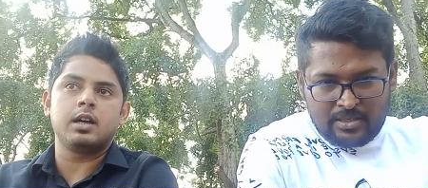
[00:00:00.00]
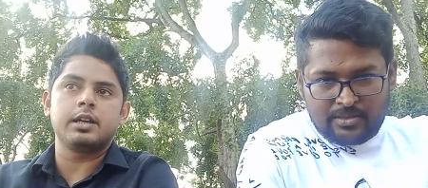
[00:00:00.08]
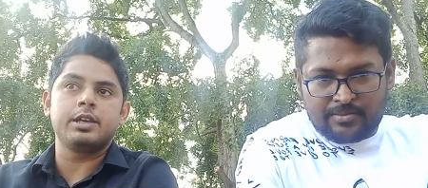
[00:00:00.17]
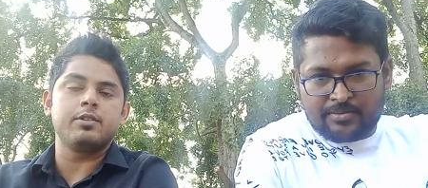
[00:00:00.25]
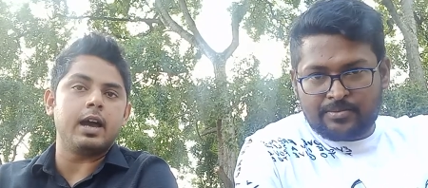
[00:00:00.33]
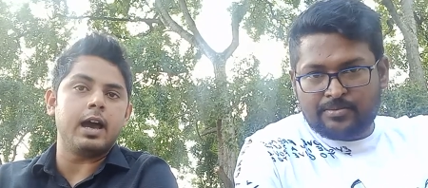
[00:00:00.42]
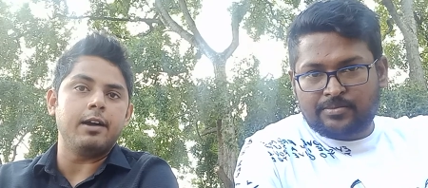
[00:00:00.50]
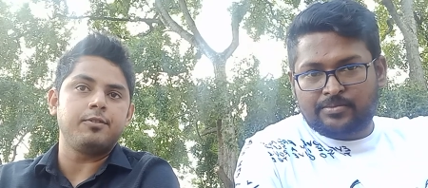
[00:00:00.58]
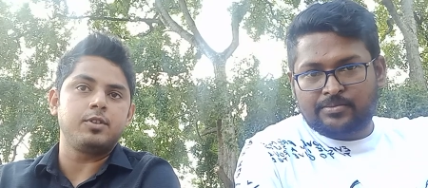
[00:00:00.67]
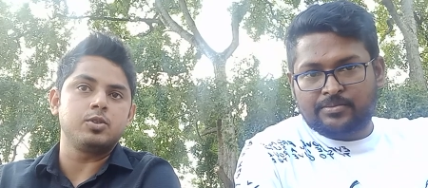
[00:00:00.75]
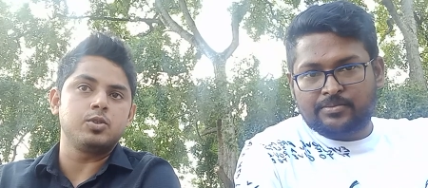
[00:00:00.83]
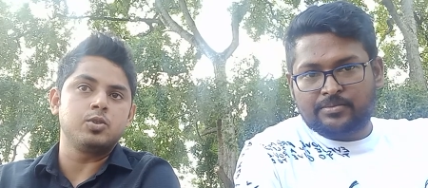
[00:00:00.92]
Speaker 1: you have
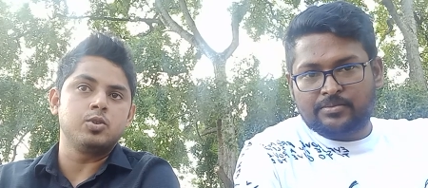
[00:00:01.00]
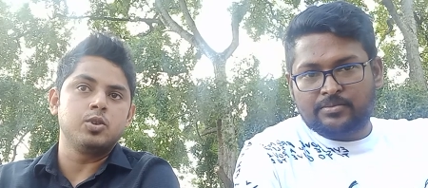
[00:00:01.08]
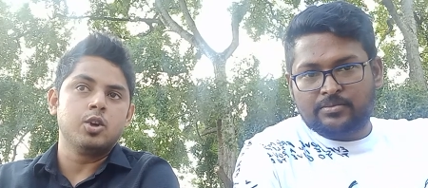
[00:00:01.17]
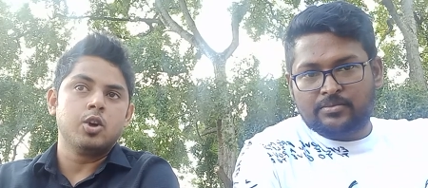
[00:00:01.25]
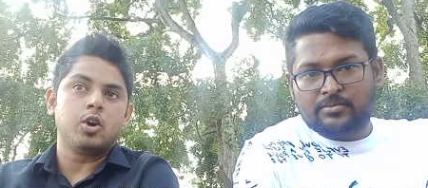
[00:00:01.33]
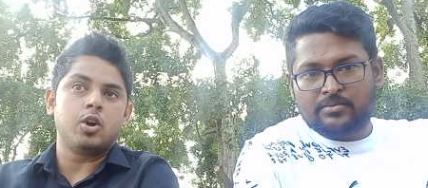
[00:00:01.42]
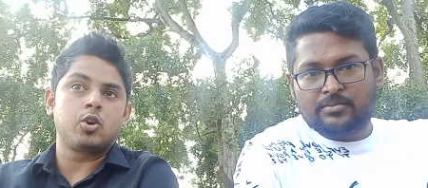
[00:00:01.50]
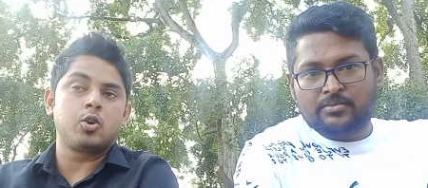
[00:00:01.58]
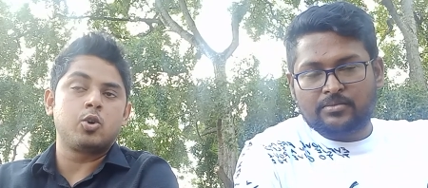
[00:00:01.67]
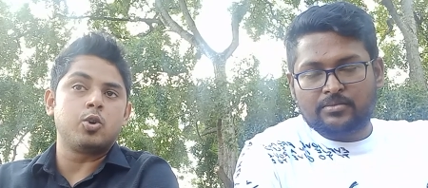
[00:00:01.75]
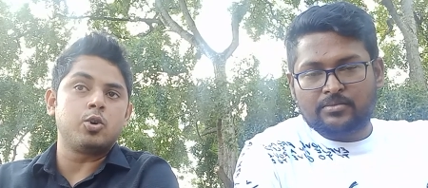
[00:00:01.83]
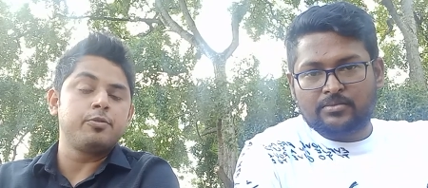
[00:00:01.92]
to
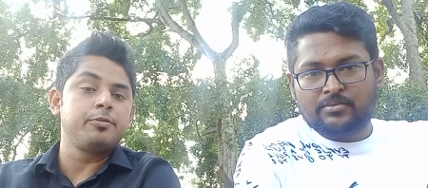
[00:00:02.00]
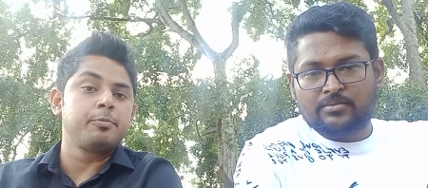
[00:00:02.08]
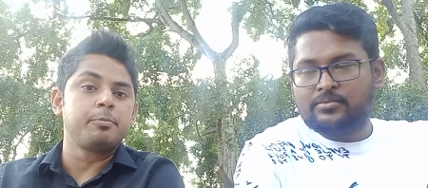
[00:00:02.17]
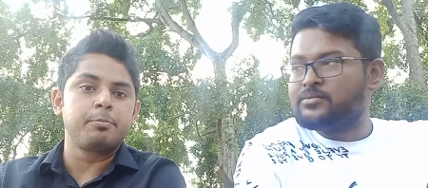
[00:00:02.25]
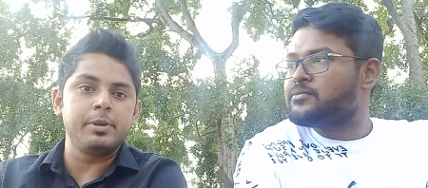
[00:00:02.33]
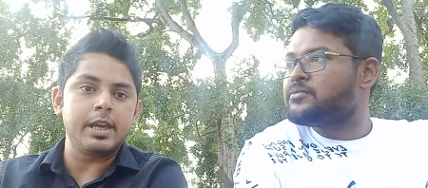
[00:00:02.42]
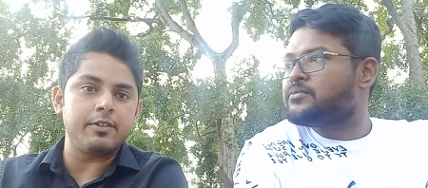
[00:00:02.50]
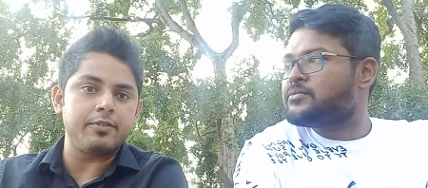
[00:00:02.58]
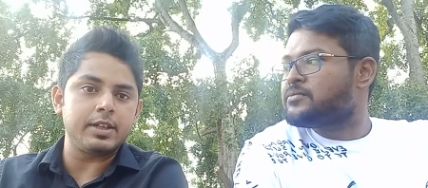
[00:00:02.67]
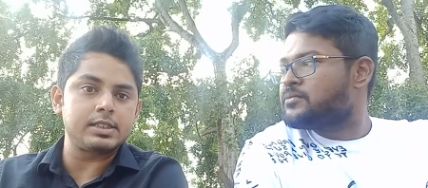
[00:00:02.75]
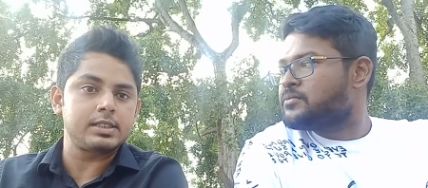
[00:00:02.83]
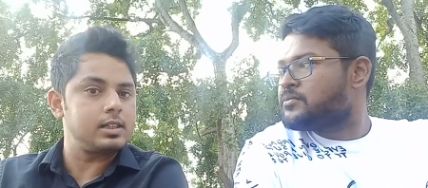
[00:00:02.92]
go
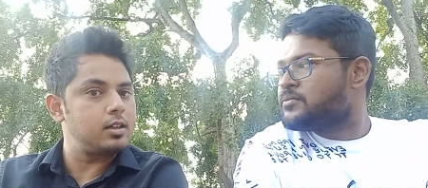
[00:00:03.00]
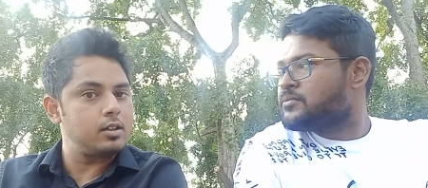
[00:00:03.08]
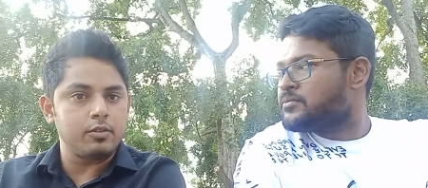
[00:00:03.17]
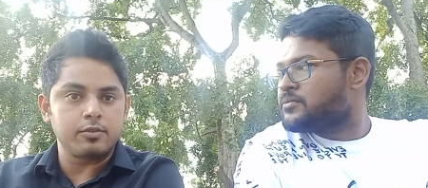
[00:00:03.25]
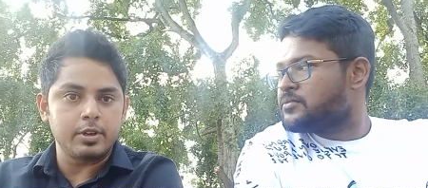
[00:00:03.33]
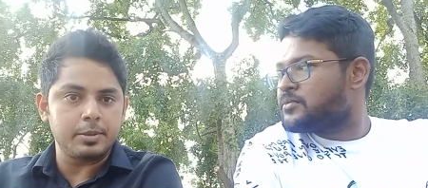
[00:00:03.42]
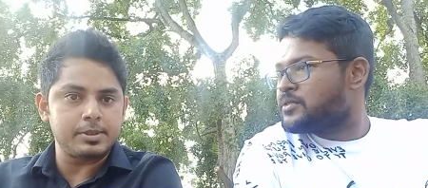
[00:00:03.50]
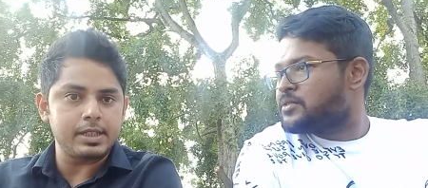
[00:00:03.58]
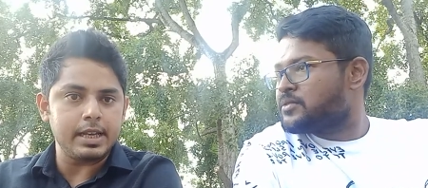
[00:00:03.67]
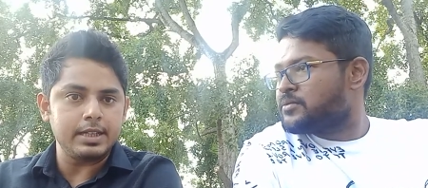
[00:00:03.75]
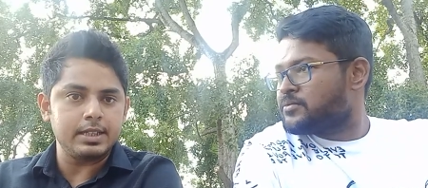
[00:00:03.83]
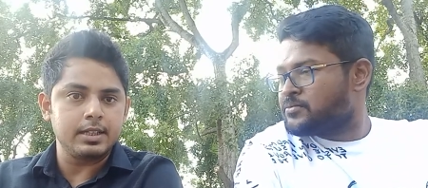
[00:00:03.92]
VFS
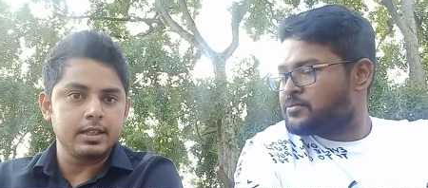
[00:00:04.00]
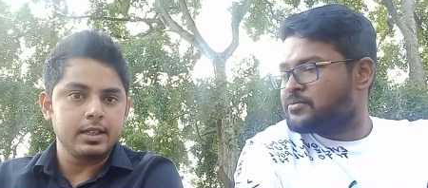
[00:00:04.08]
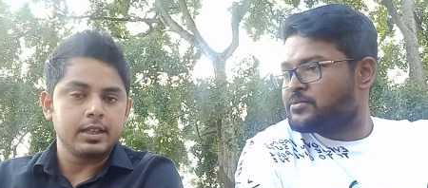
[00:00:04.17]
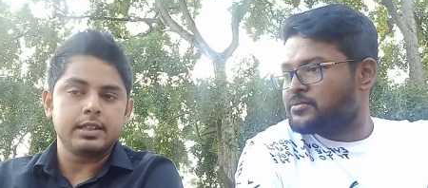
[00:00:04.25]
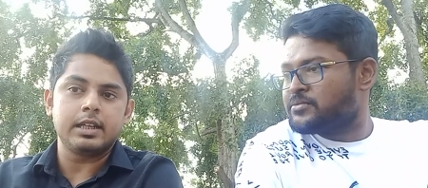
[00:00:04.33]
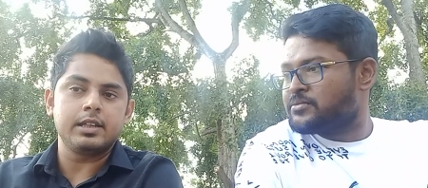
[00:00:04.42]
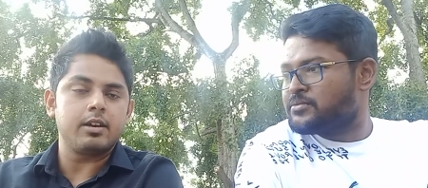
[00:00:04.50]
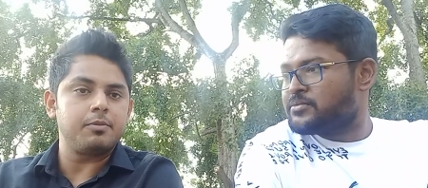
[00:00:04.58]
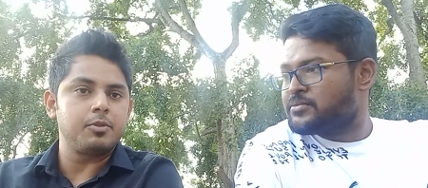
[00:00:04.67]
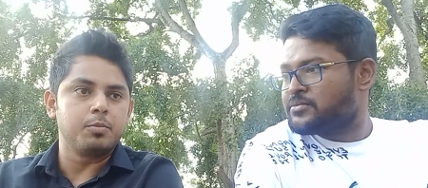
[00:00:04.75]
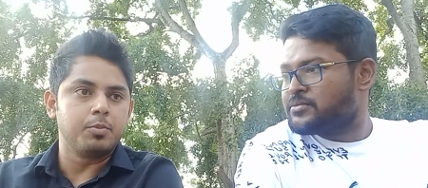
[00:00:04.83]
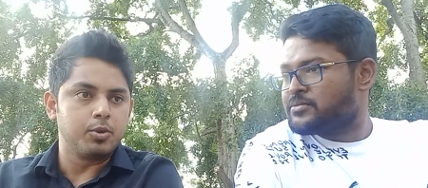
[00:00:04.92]
website. Then you have
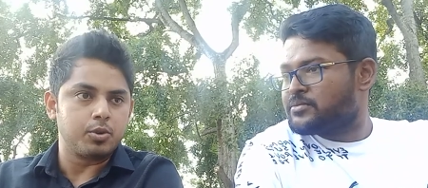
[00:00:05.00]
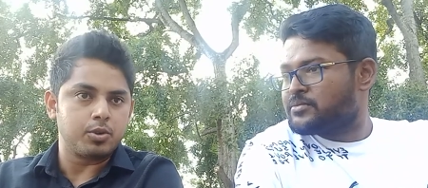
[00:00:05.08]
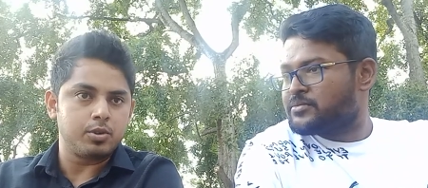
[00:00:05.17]
to book.